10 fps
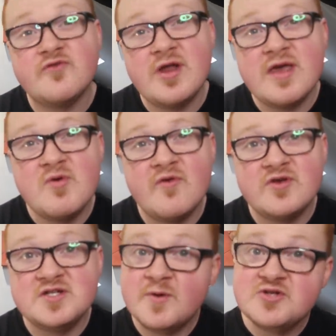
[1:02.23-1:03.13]
If you want to hit me up
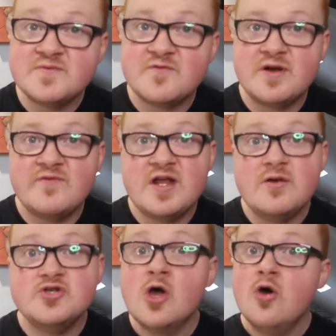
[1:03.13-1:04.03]
for any sponsorships for any
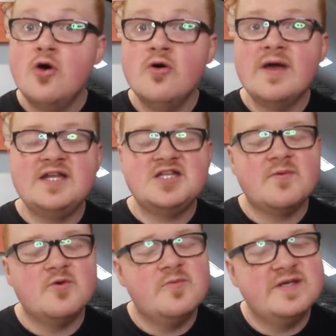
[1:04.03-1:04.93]
videos or any
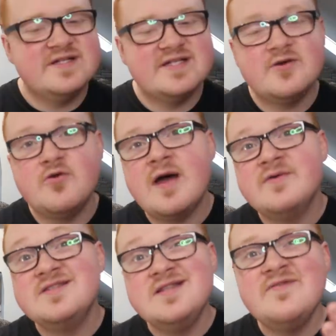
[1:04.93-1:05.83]
general business
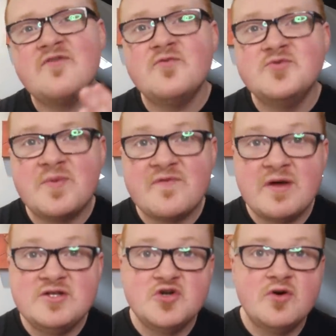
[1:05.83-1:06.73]
inquiries, leave a thumbs up if
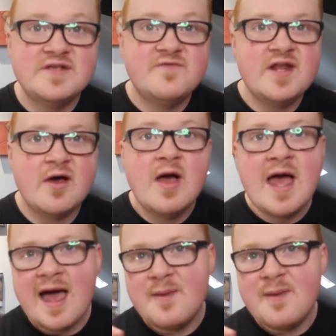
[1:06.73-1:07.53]
you enjoy this video.